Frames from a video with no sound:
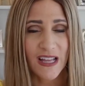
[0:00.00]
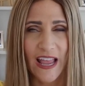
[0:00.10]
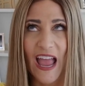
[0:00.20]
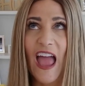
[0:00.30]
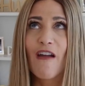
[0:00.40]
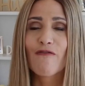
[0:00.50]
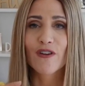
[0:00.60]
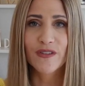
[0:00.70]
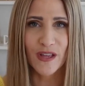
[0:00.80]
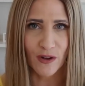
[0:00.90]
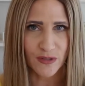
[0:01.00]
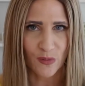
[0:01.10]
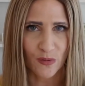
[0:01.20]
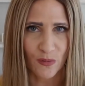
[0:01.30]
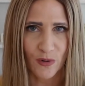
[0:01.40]
like everything goes
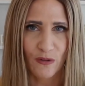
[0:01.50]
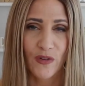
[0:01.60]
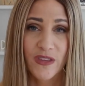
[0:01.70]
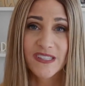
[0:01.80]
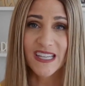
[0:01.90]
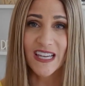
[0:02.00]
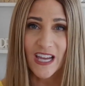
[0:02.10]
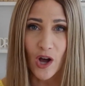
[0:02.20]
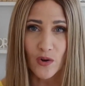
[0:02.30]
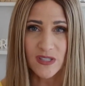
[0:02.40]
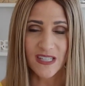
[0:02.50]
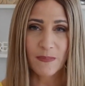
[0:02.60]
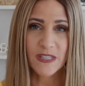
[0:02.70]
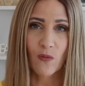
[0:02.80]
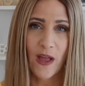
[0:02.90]
through the roof when the CEO
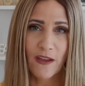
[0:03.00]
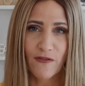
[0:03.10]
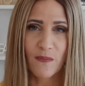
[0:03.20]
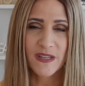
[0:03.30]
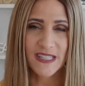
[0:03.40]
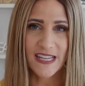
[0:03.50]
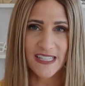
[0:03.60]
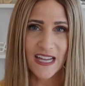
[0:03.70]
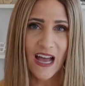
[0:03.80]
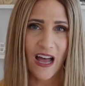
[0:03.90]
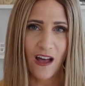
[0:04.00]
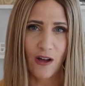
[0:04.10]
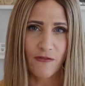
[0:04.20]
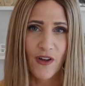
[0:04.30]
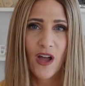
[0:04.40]
steps away from this idea
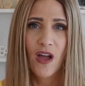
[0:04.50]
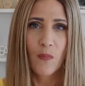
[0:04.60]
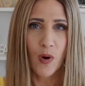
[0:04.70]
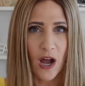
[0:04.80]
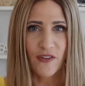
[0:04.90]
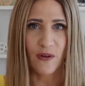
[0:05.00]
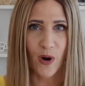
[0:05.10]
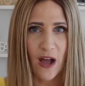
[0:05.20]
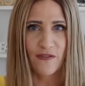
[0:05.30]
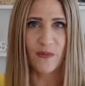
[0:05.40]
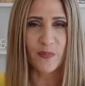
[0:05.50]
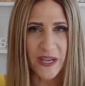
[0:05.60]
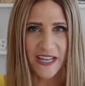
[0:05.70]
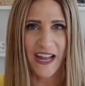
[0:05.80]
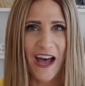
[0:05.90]
of profit,
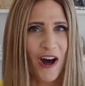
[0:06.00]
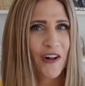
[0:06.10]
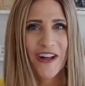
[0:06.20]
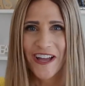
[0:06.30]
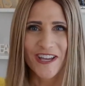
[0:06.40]
P&L,